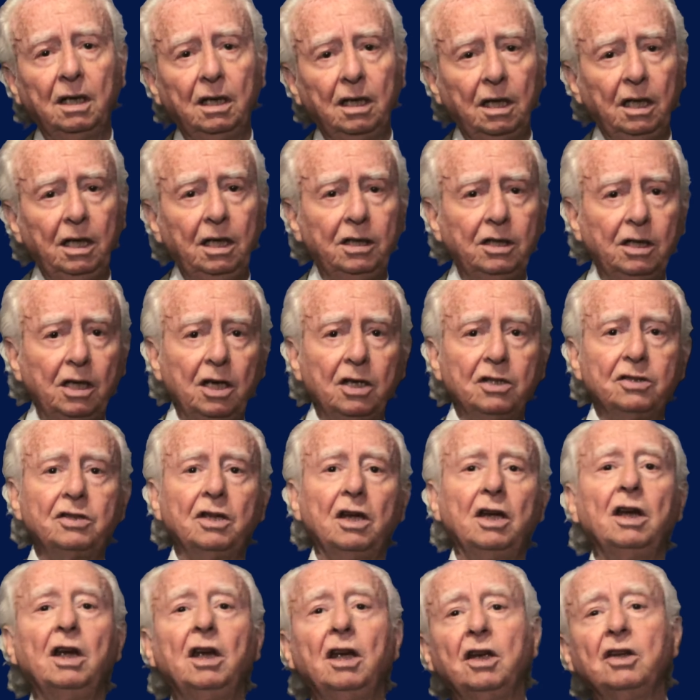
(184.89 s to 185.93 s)
It is
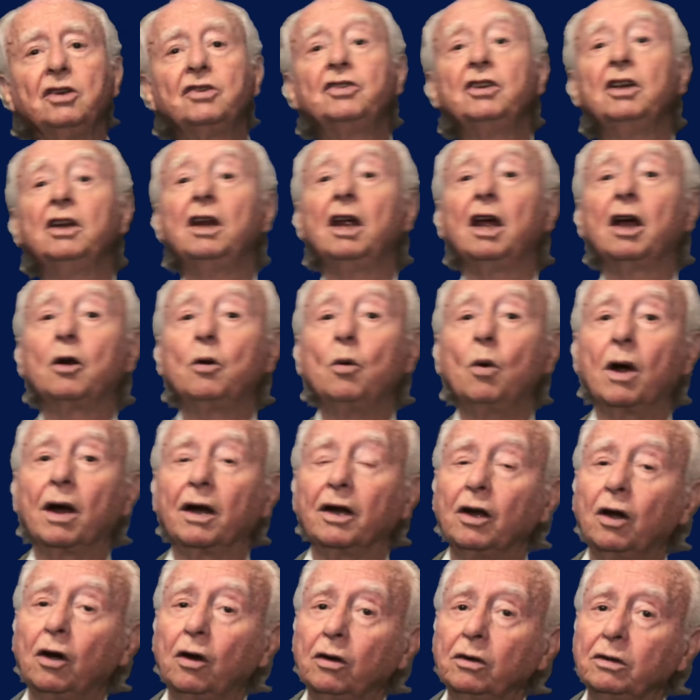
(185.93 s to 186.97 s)
a sine qua
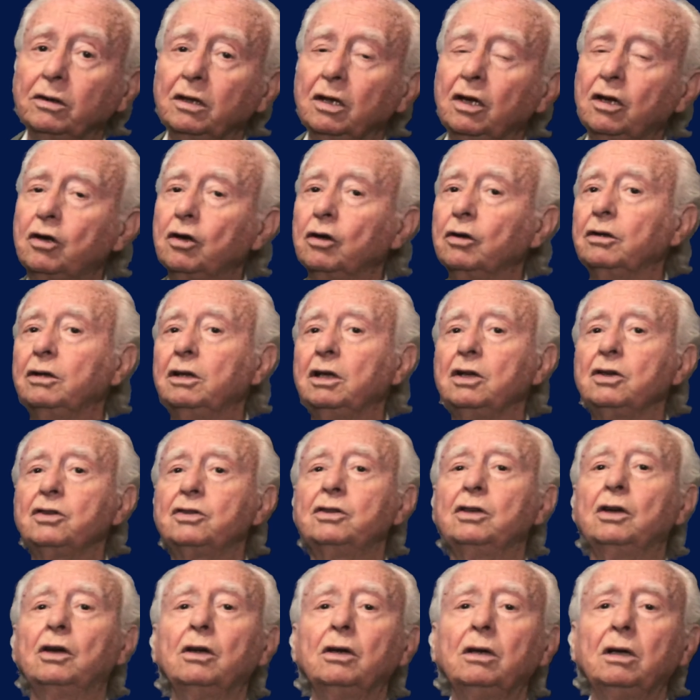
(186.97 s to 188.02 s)
non
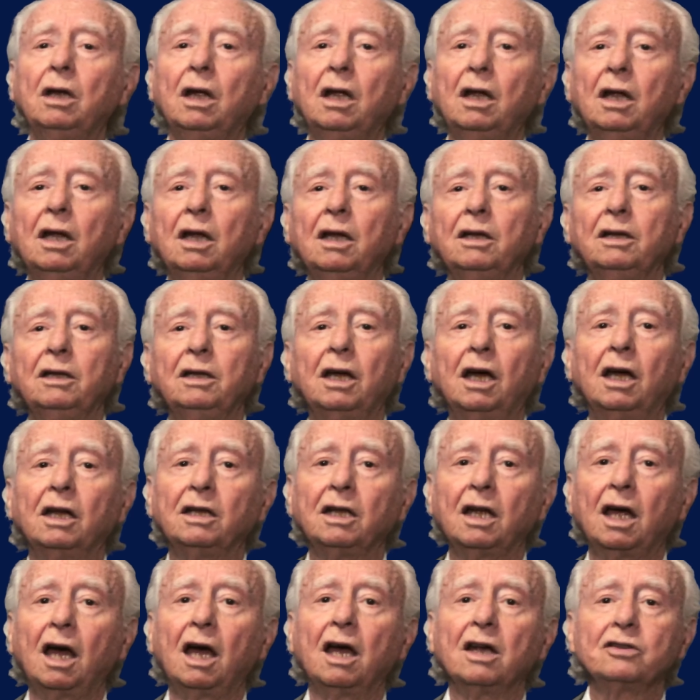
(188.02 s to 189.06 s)
condition that
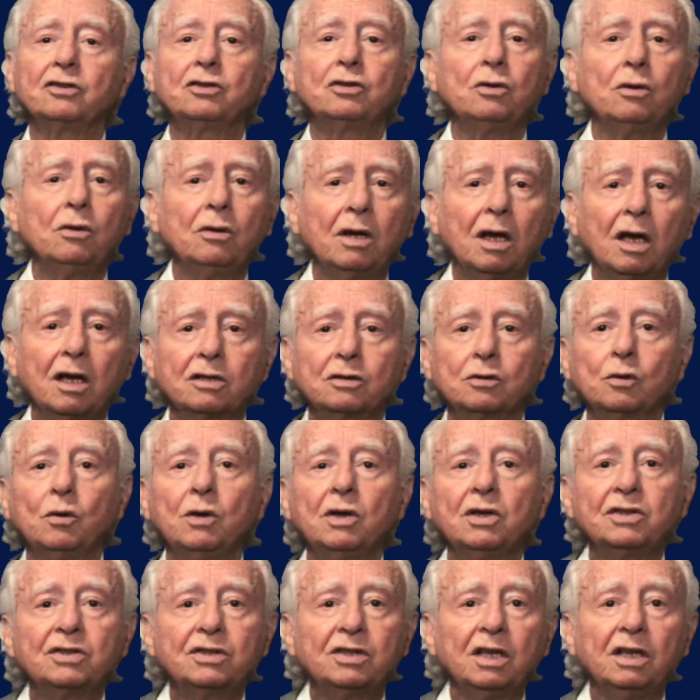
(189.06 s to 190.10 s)
as soon as we
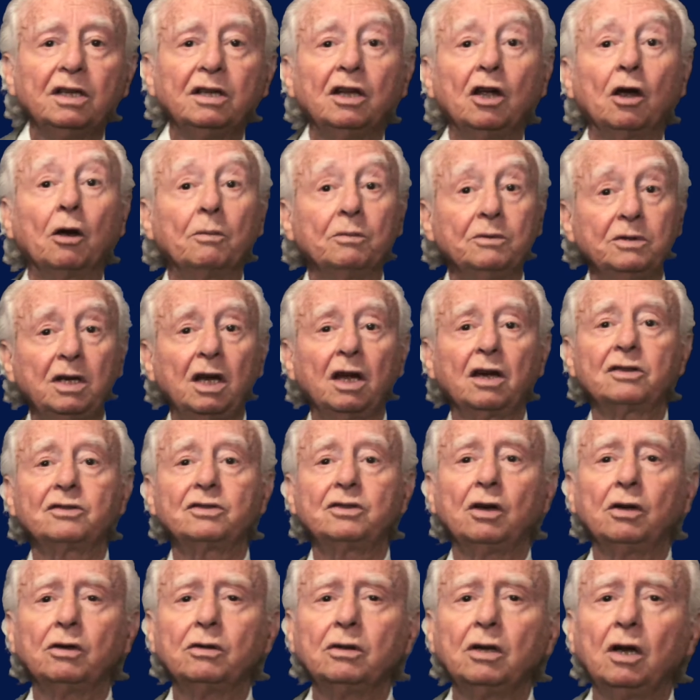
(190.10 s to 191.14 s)
see the
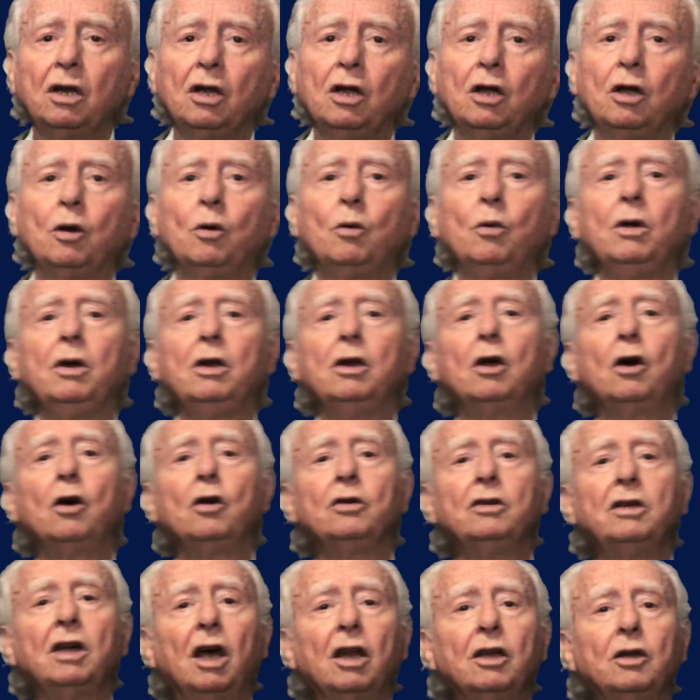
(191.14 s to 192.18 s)
objection, we know
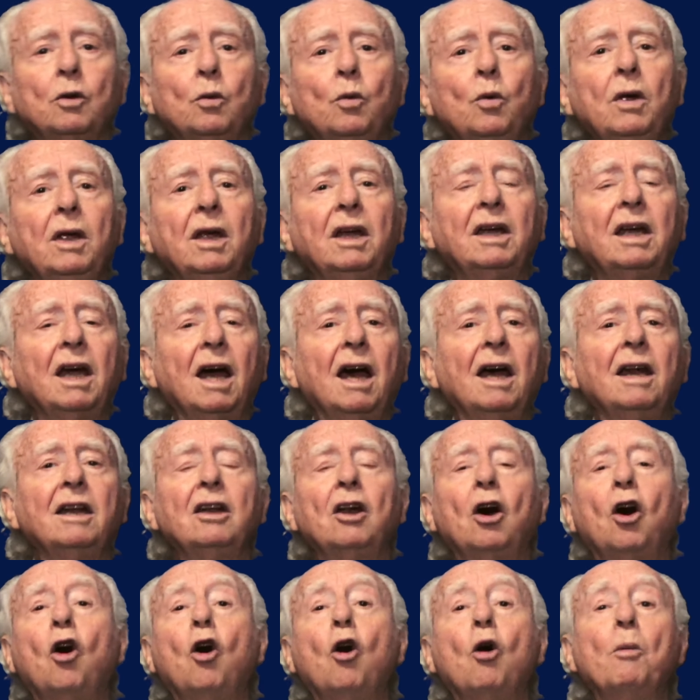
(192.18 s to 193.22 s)
that we can
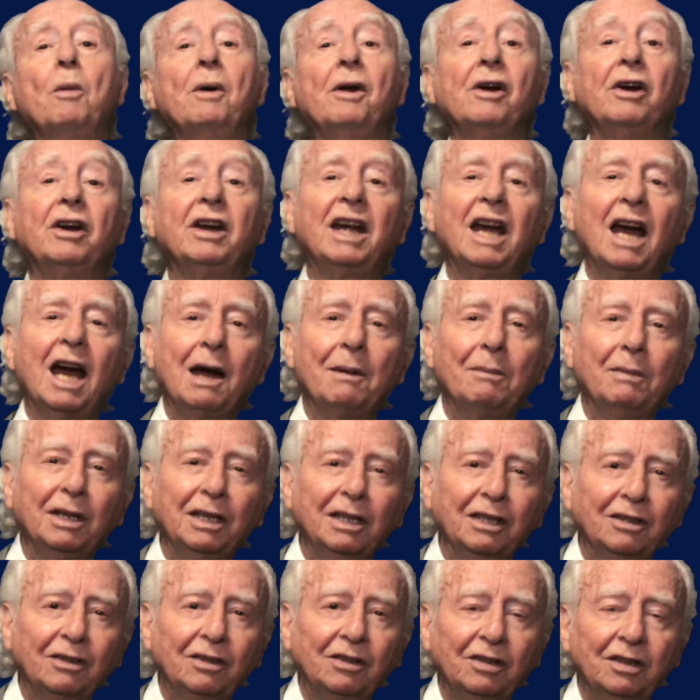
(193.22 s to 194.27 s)
overcome
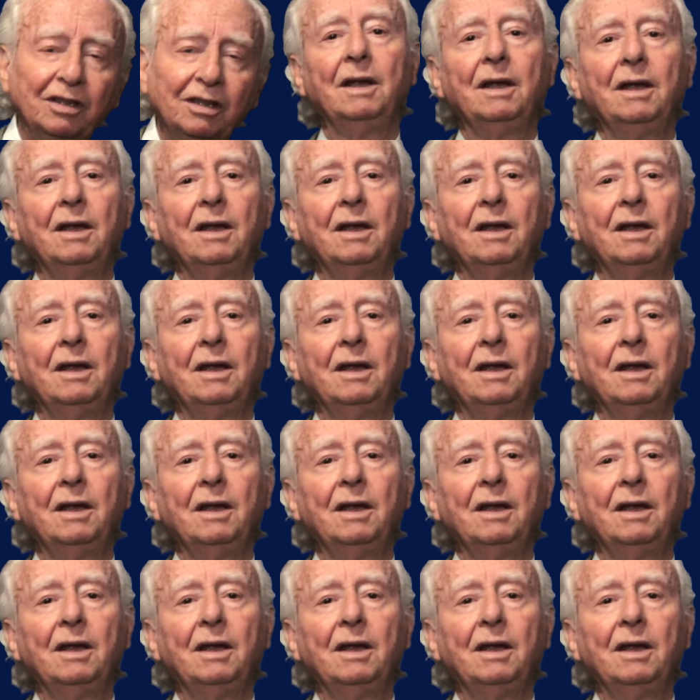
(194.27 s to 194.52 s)
it.